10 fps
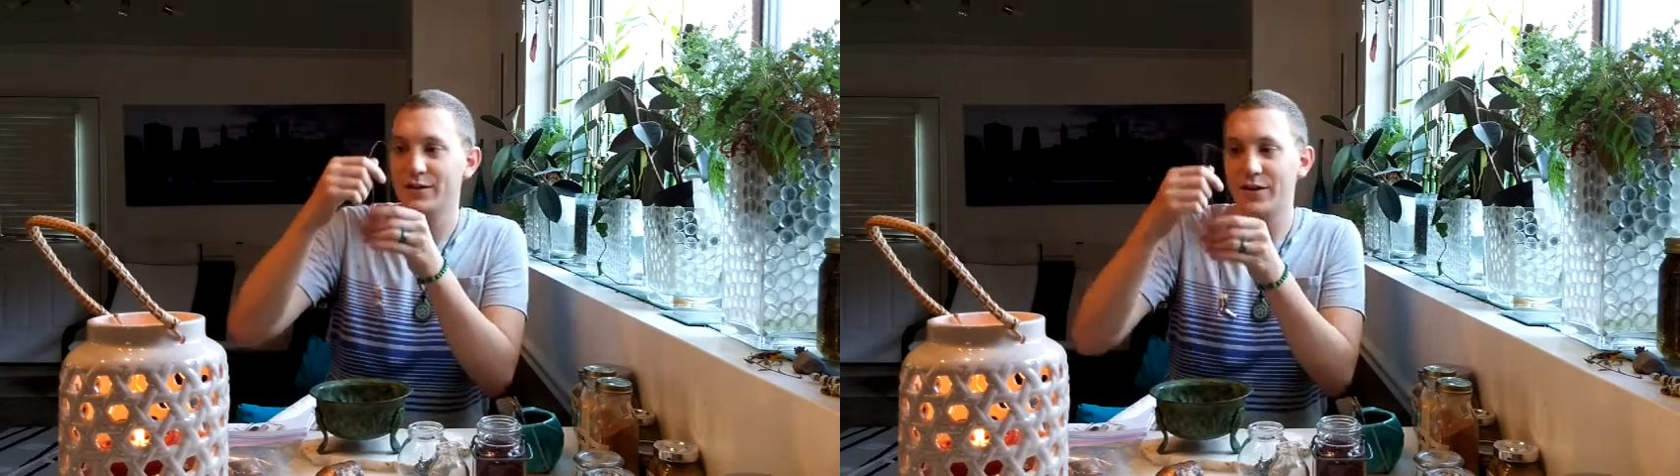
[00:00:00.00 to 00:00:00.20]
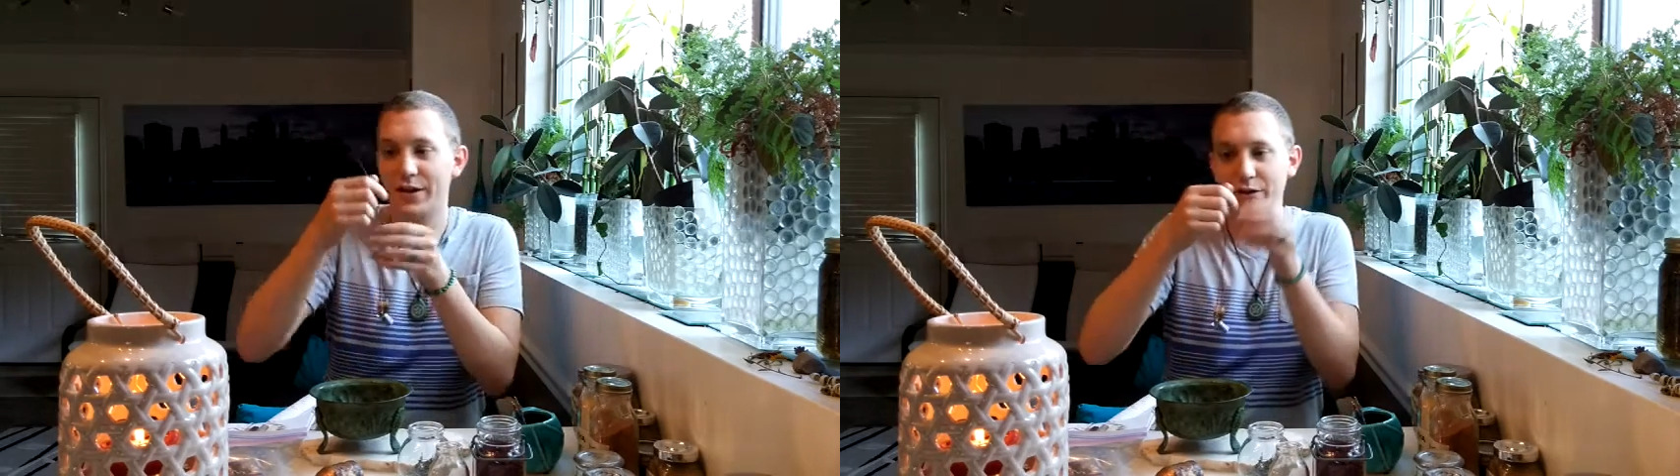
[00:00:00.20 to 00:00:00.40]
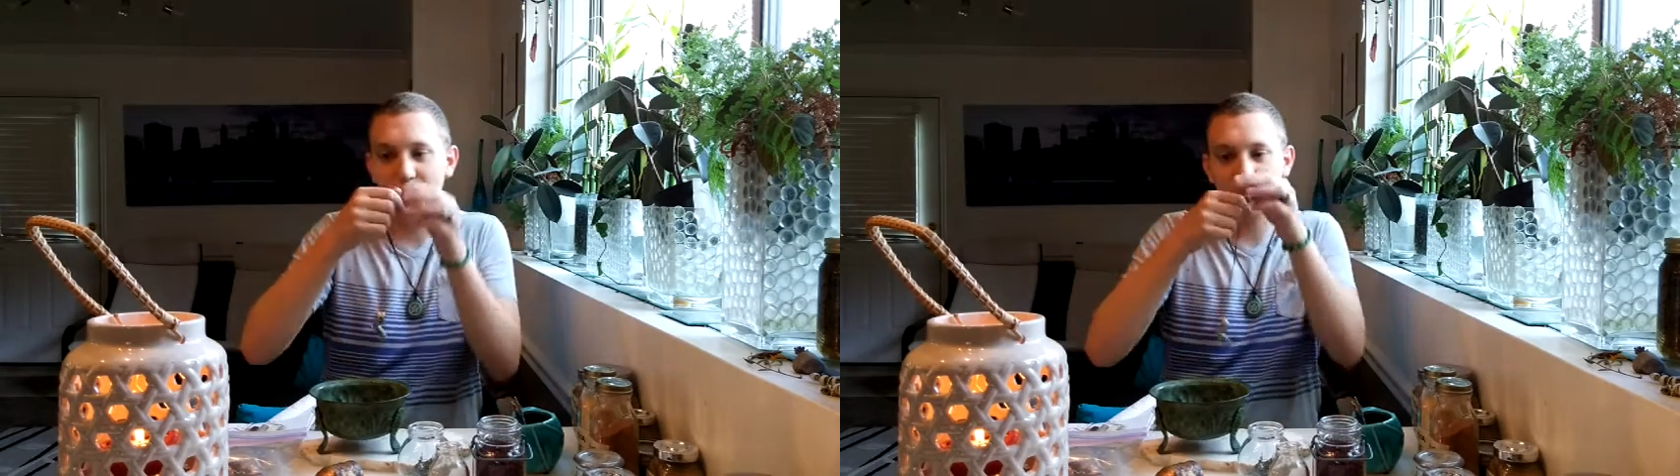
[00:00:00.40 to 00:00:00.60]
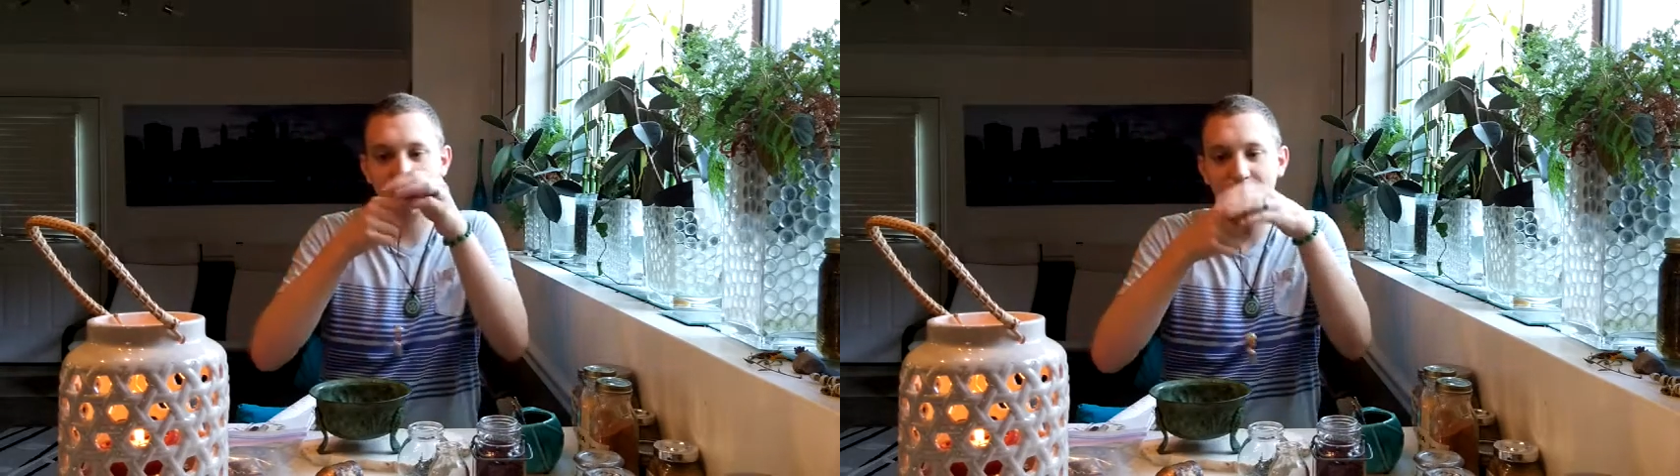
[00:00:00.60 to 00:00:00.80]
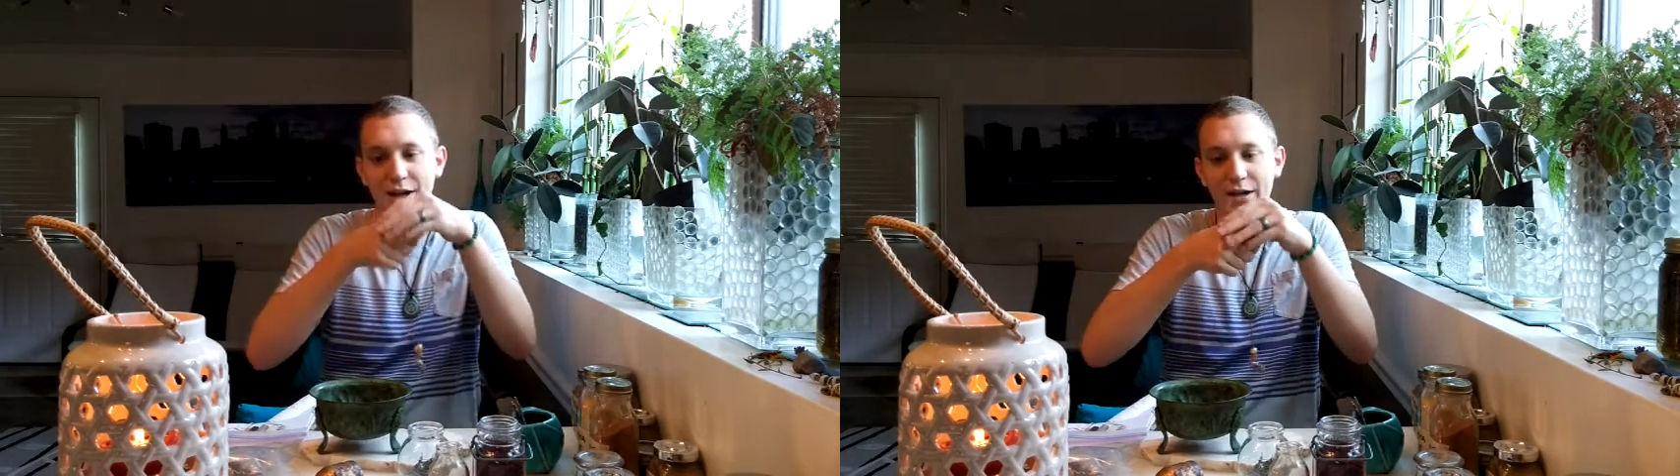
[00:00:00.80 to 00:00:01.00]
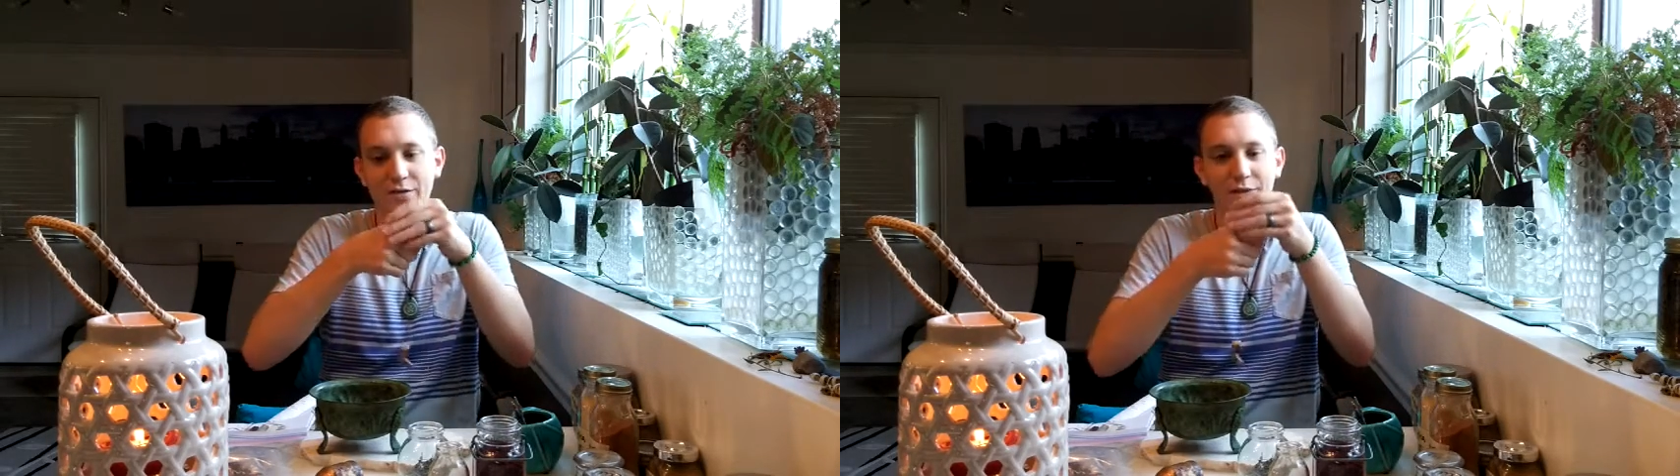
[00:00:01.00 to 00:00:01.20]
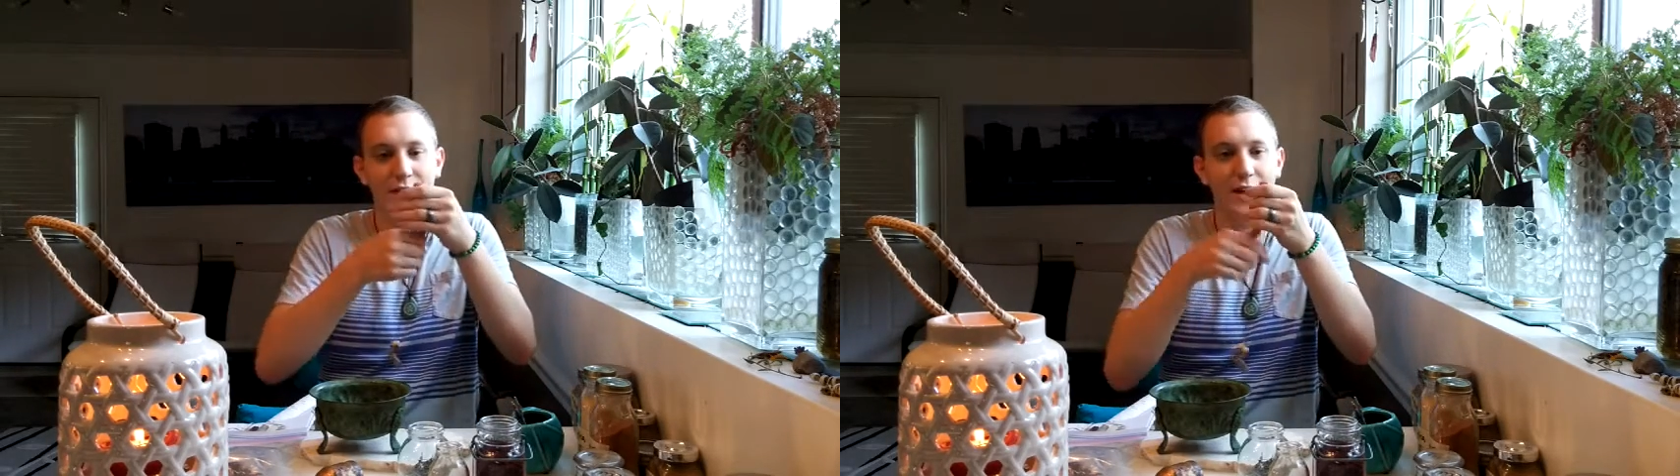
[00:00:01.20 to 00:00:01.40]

So then you just tie off the